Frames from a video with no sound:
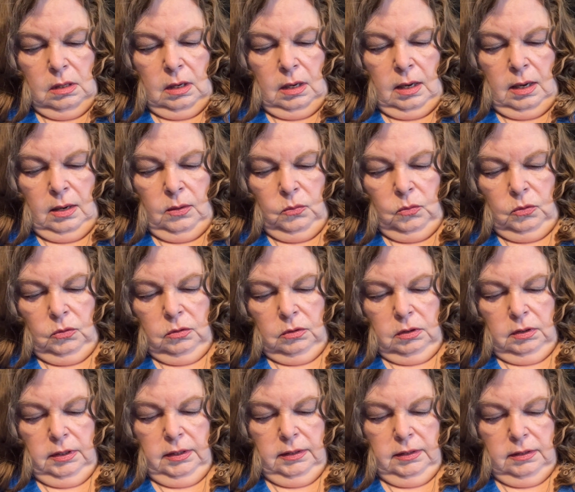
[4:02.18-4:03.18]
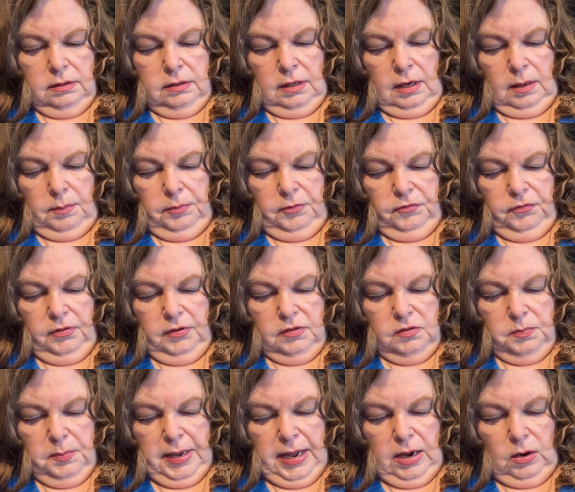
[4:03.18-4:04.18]
I will clean the top of this
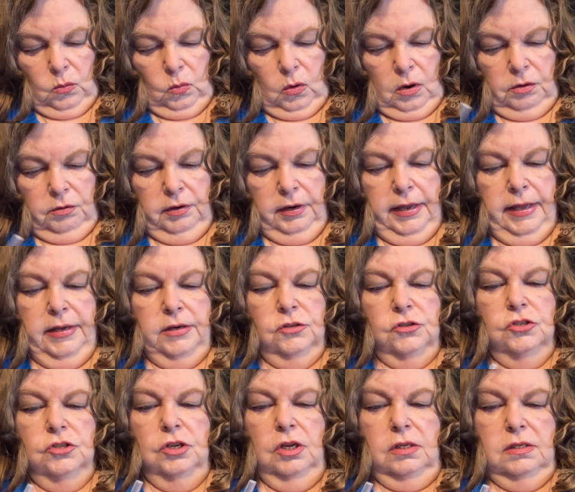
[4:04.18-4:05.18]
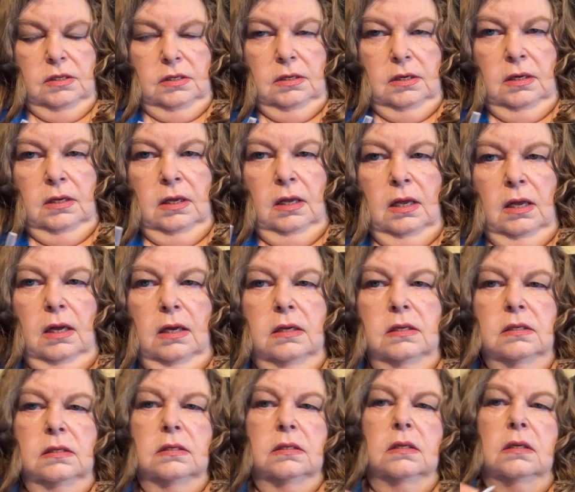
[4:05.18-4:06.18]
backwater again just in
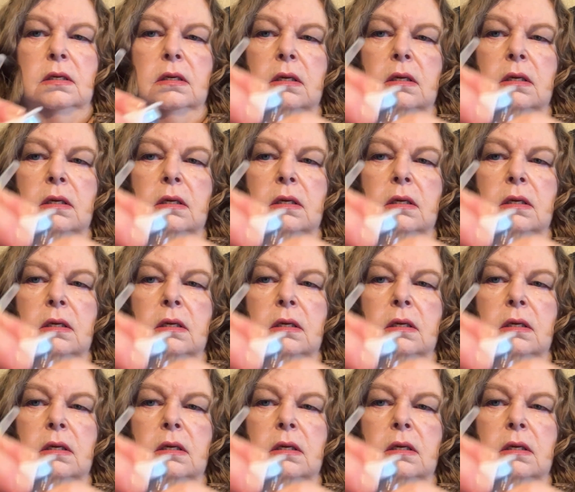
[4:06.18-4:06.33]
case.